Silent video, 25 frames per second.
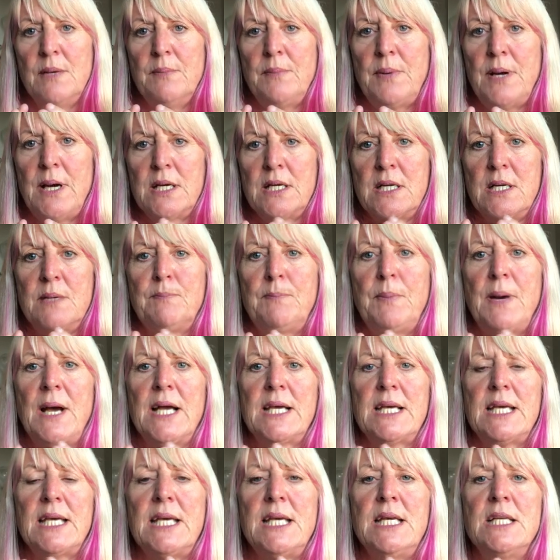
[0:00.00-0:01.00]
back
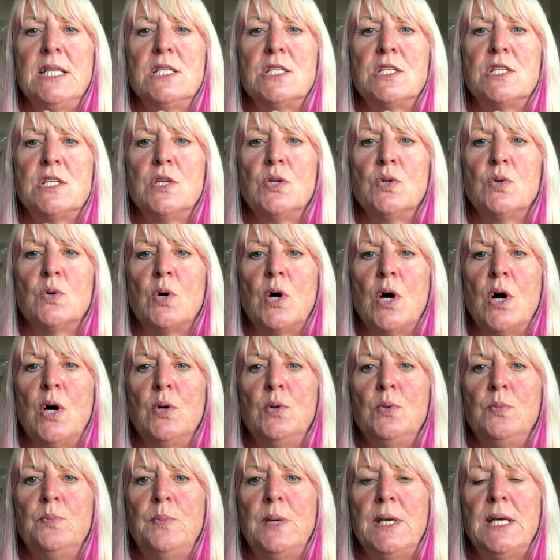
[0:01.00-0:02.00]
back into your
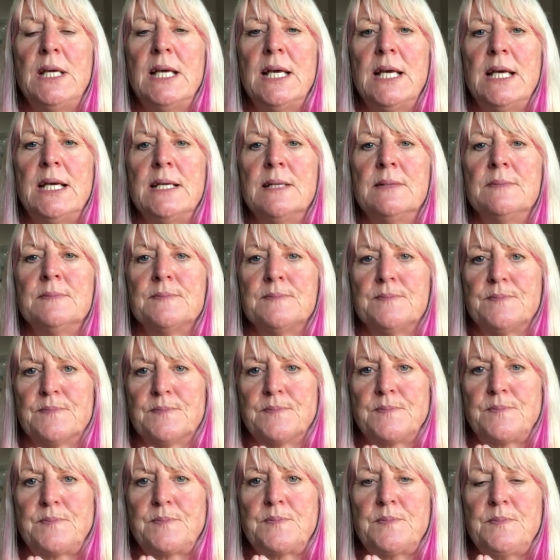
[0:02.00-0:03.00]
own being.
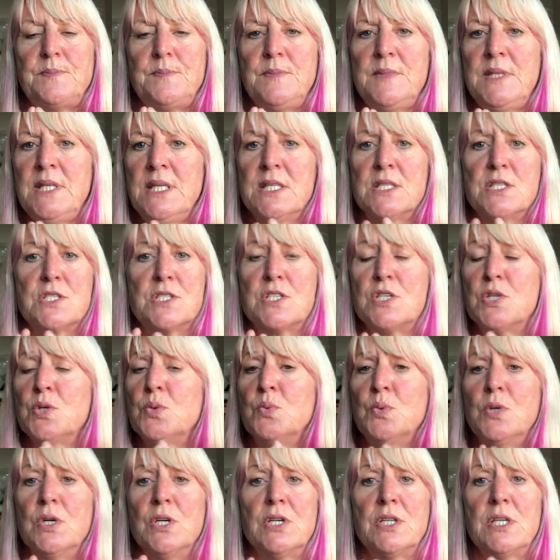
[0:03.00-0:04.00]

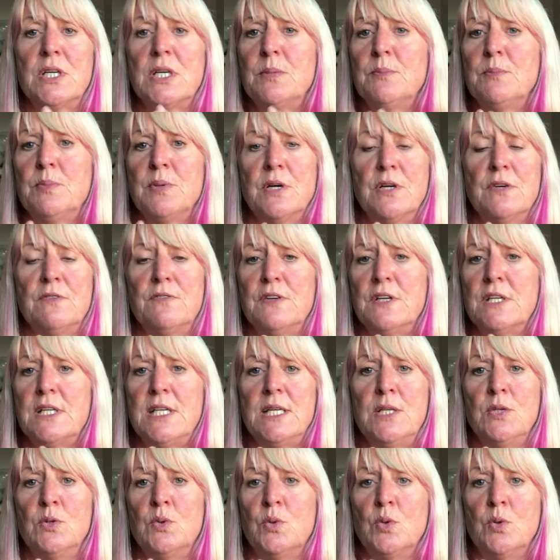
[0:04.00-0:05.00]
Still working
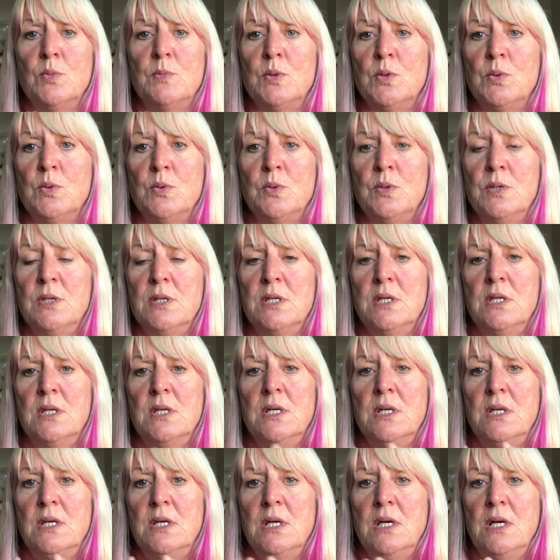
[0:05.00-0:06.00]
perfectly normal.
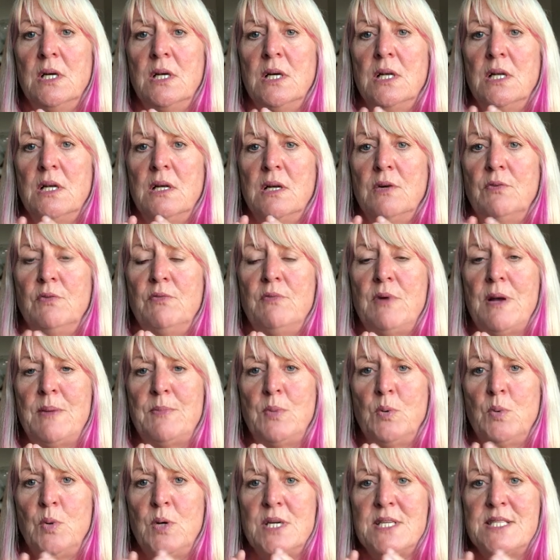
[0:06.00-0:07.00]

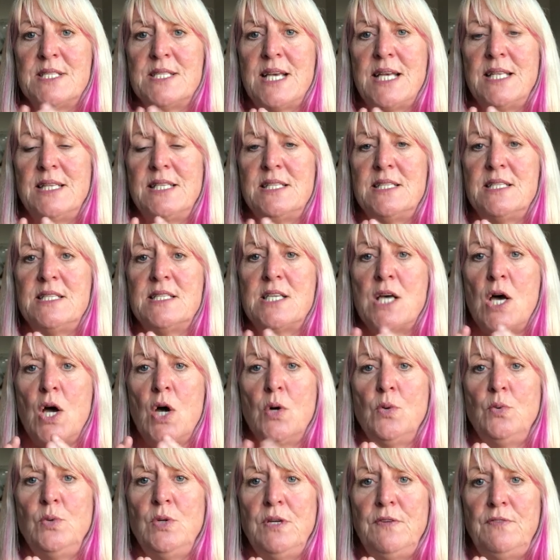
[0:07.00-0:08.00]
Remember what I said, this is
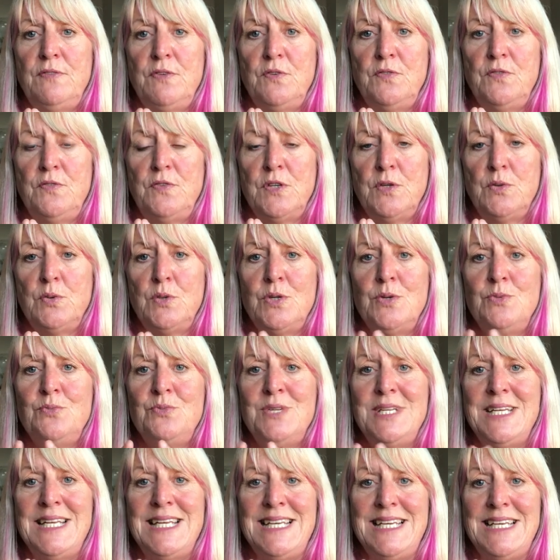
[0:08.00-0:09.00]
only if you feel you
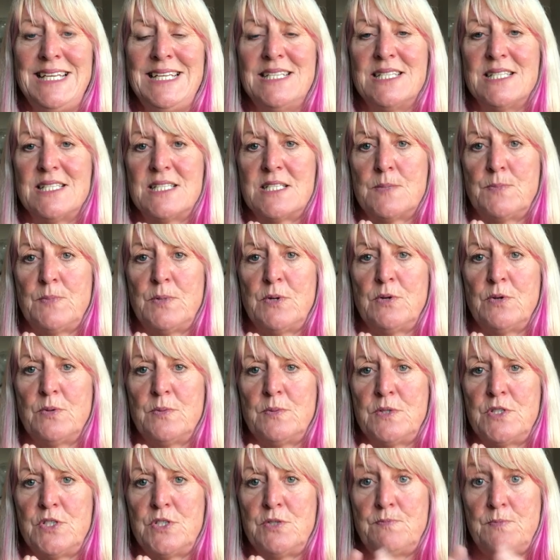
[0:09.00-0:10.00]
need spirit,
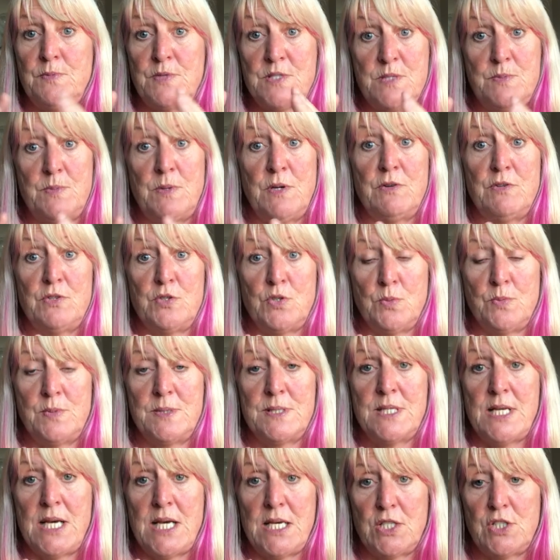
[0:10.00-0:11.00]
spiritual
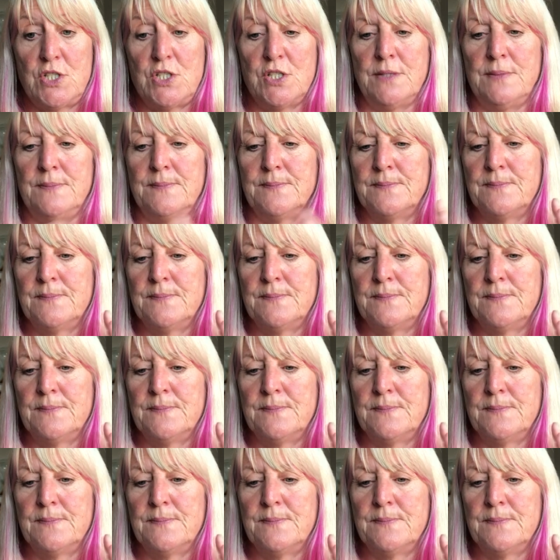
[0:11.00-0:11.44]
protection.